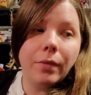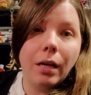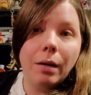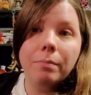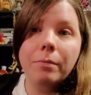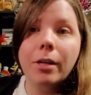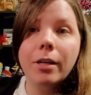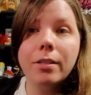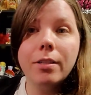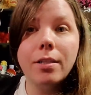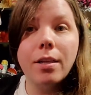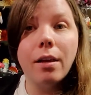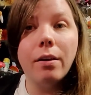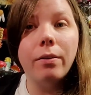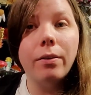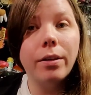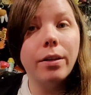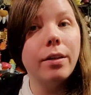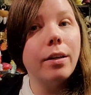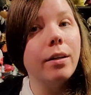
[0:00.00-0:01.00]
I'm not
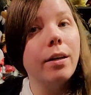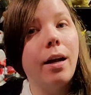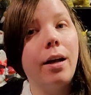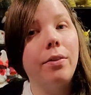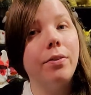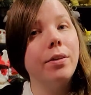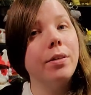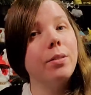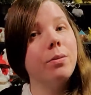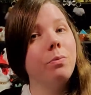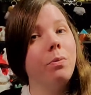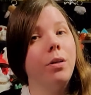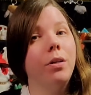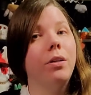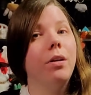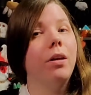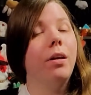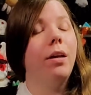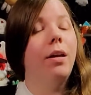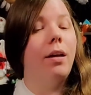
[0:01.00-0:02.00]
settling on this one.